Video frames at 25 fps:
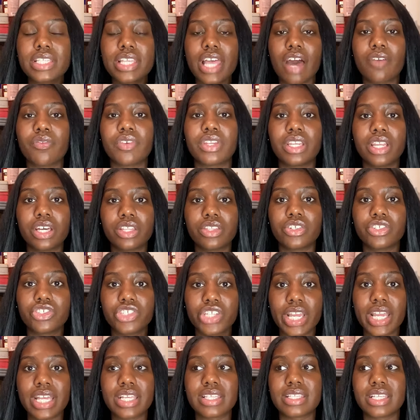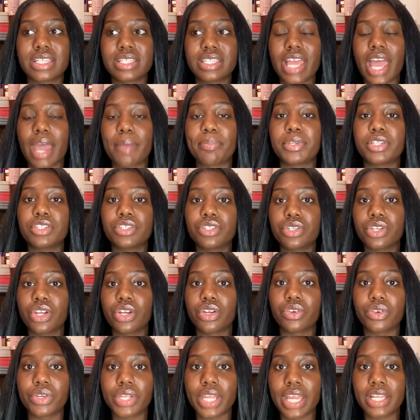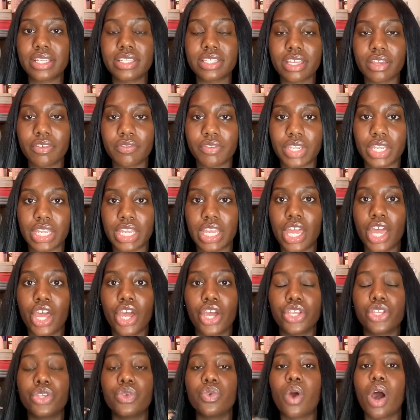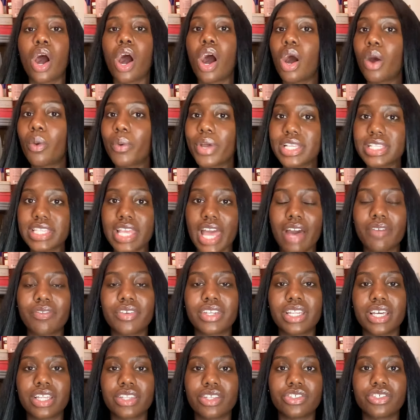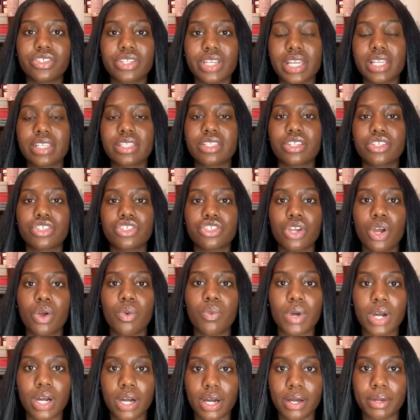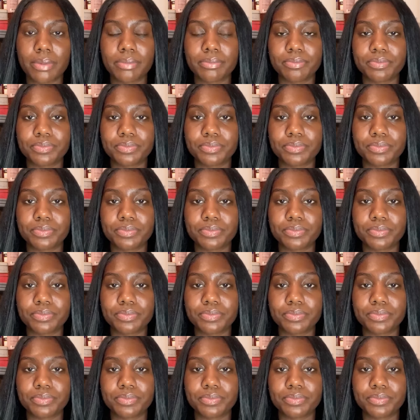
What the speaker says: have another chance to tap into your creativity. You always have another chance to show up.